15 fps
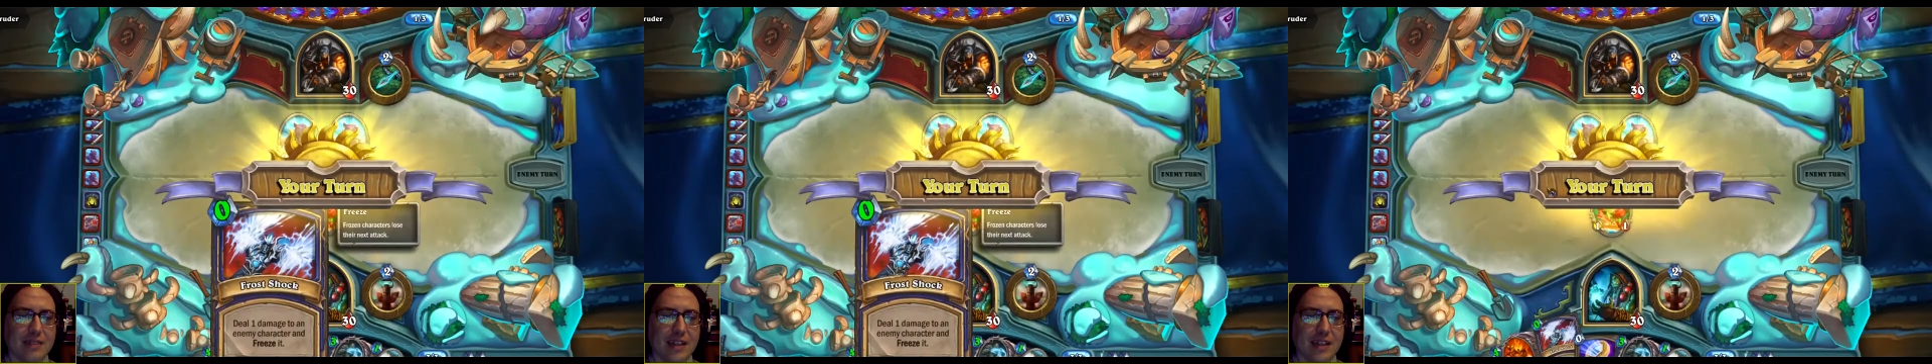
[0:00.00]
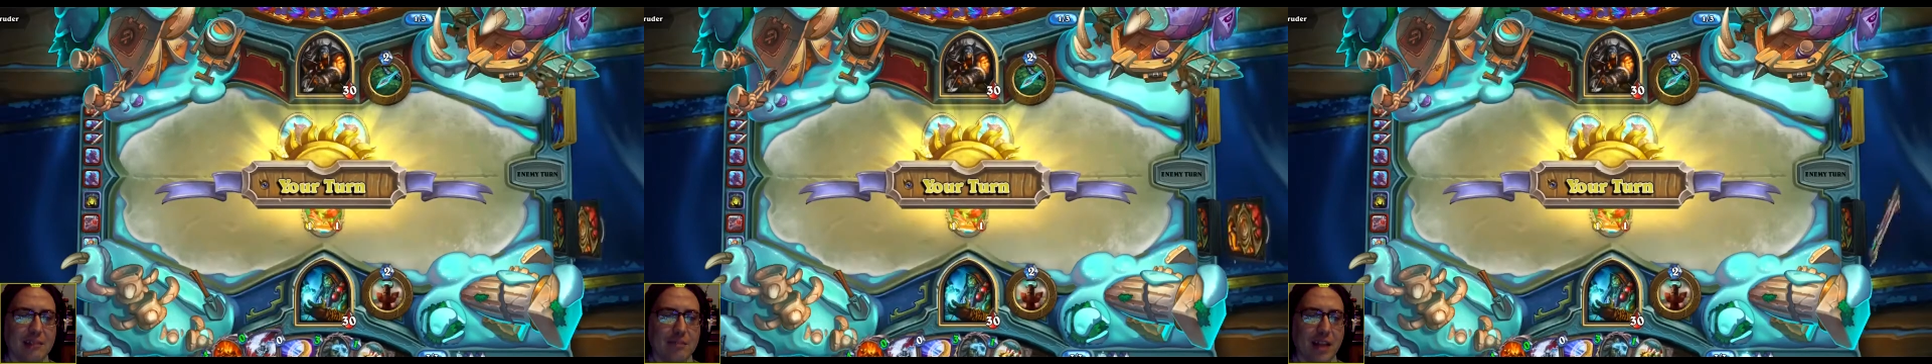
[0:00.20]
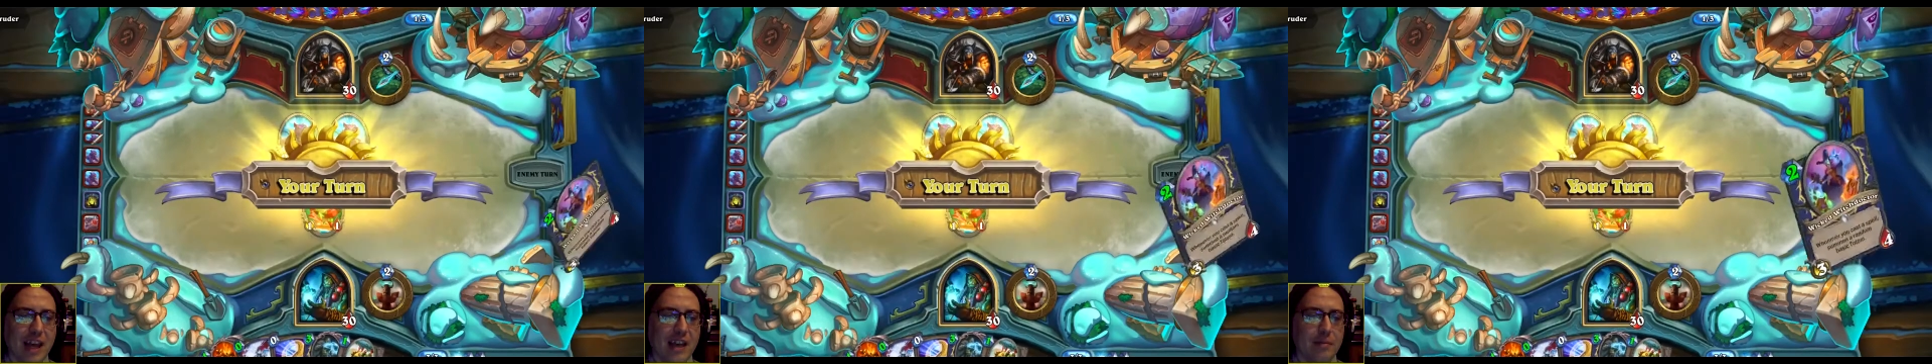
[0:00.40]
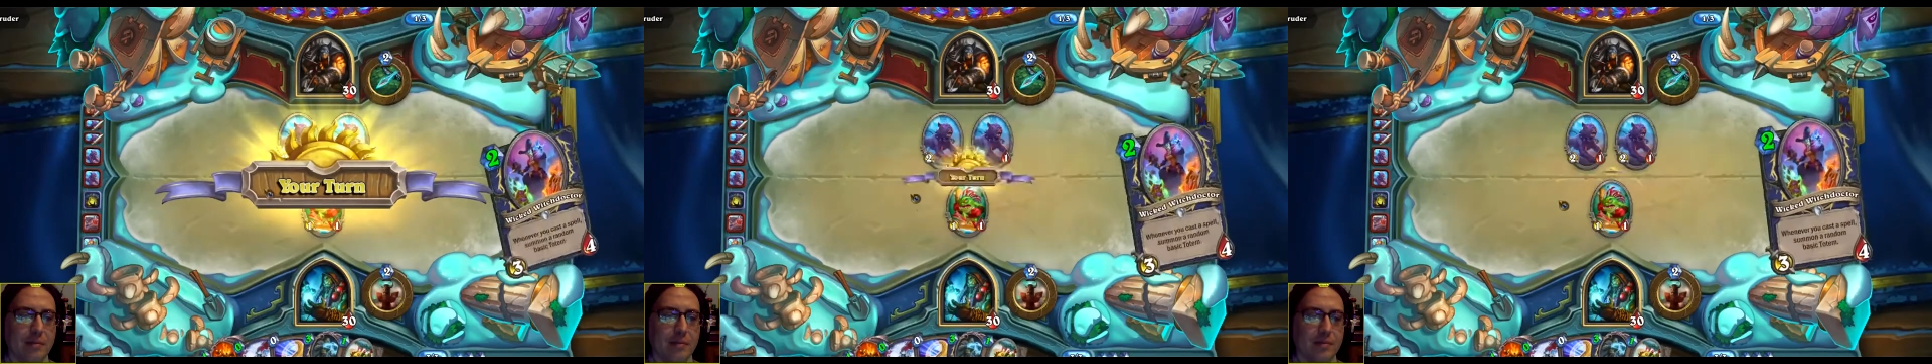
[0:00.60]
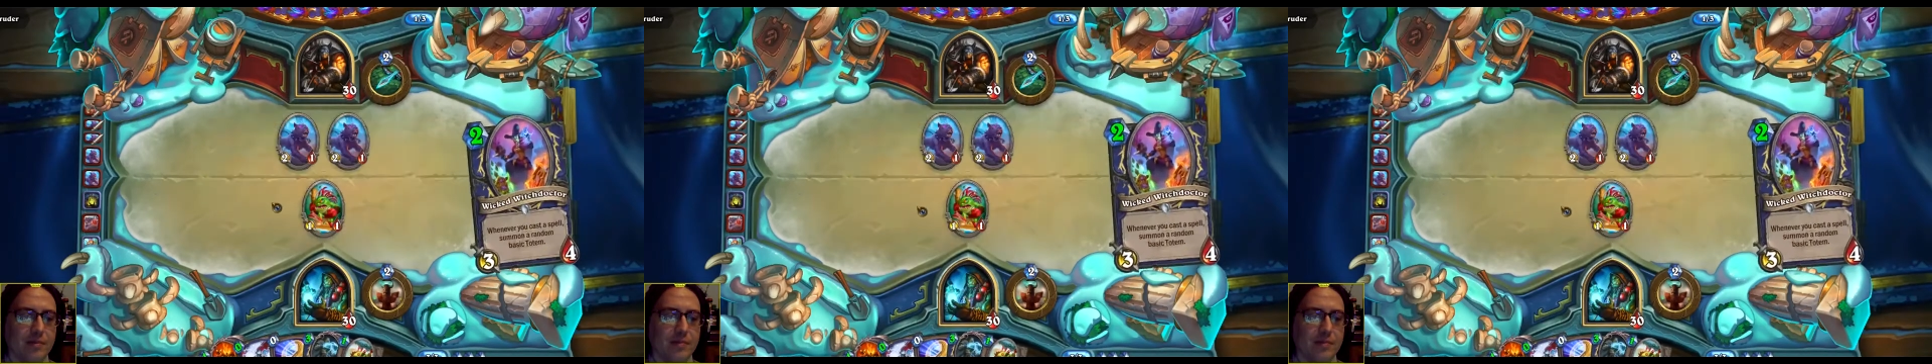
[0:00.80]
is playable